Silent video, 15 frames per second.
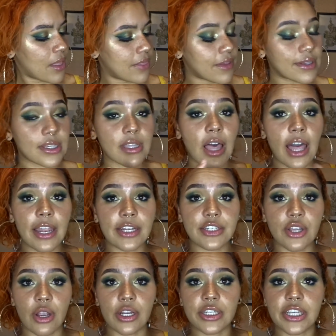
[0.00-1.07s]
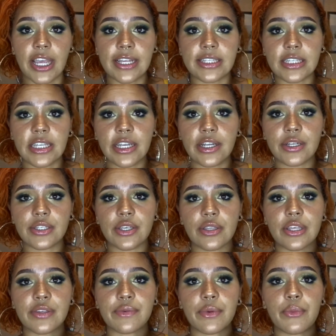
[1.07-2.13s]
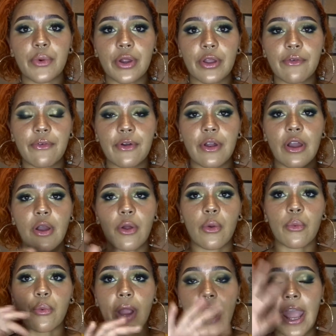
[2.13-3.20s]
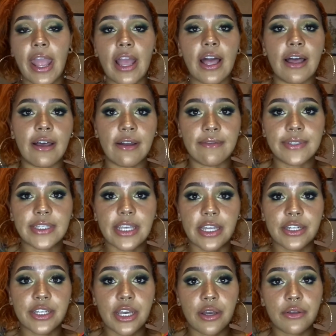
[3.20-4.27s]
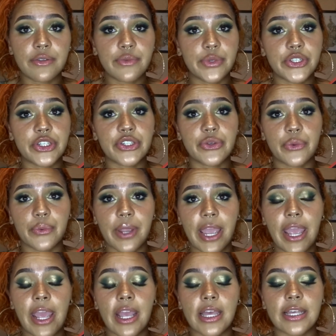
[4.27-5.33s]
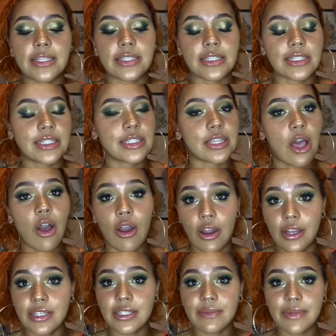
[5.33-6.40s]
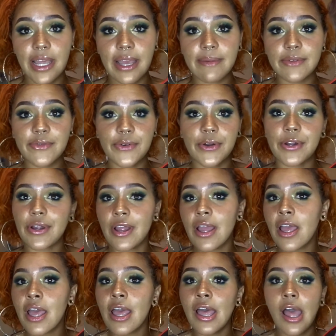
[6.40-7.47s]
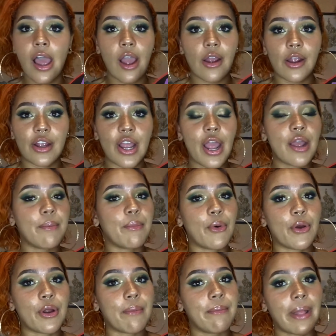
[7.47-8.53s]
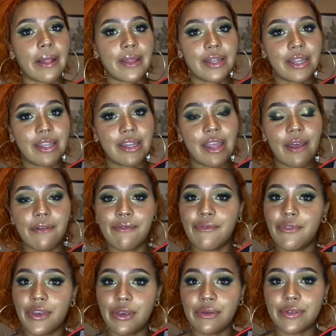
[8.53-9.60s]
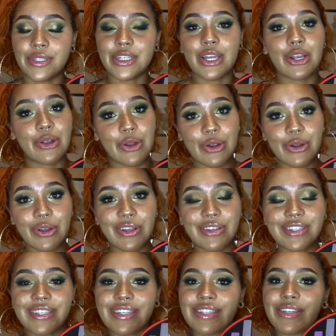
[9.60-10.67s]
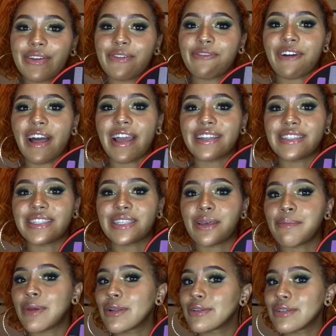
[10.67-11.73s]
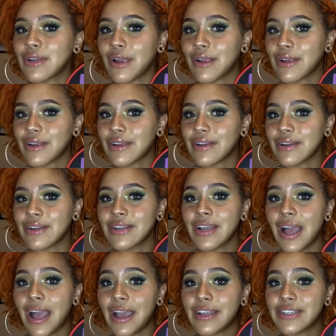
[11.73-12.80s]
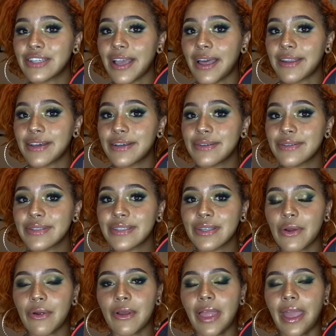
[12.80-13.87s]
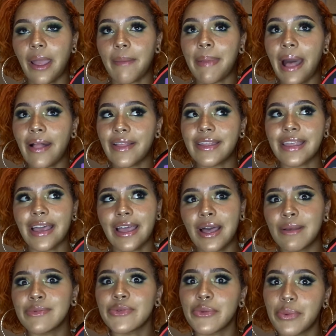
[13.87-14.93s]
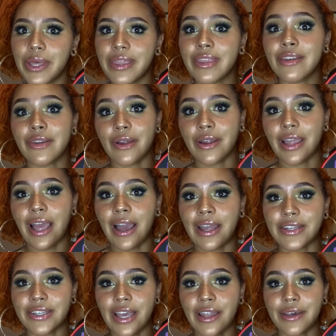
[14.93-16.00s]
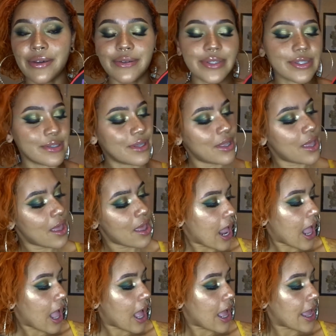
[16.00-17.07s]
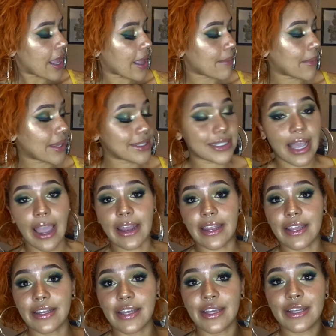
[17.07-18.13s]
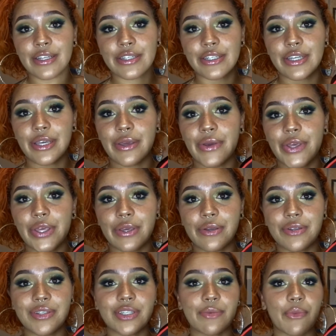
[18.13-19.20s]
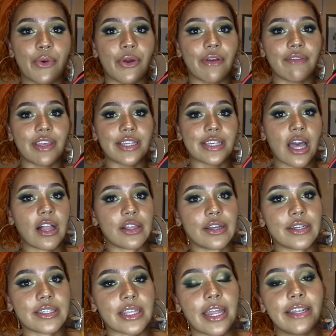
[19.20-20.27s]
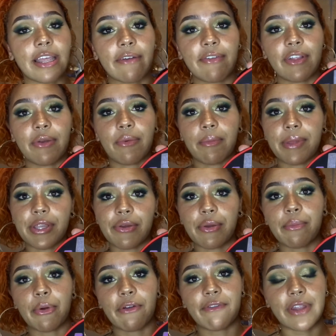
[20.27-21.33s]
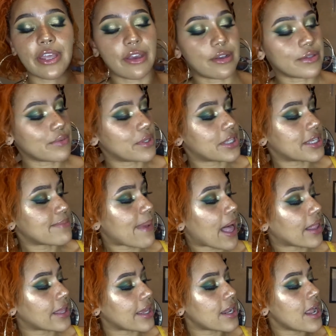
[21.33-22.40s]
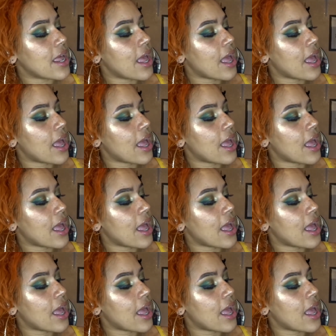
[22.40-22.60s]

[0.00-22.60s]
There's a lot of dark shades in here, so this would work for an array of skin tones, which is great because it's hard sometimes for our more melanin infused girls to find some darker eyeshadows, or like a palette that comes with dark eyeshadows. I am excited to use more of these colors, and I definitely will be doing more videos with this palette.